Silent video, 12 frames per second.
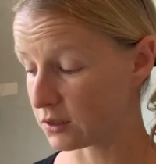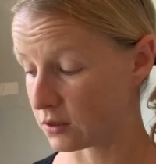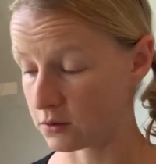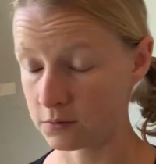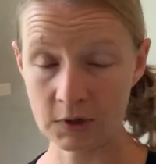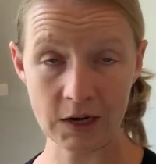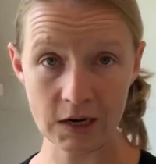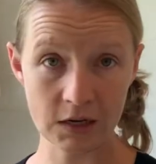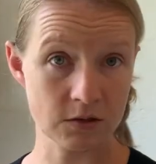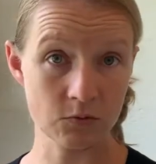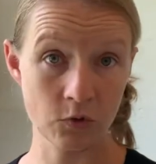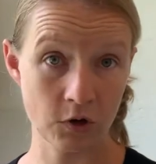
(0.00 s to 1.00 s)
The
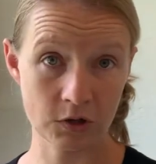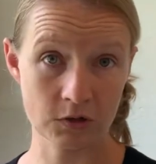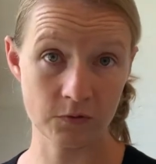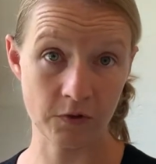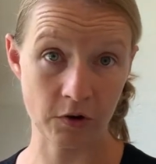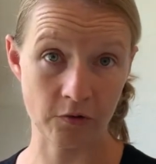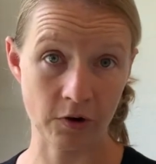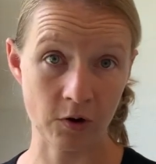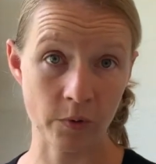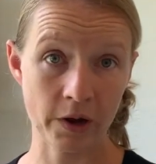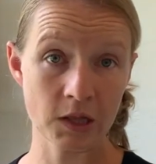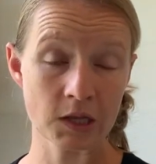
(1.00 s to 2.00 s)
cleaning worked very, very
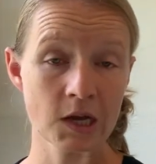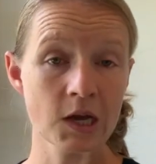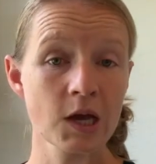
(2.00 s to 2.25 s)
well.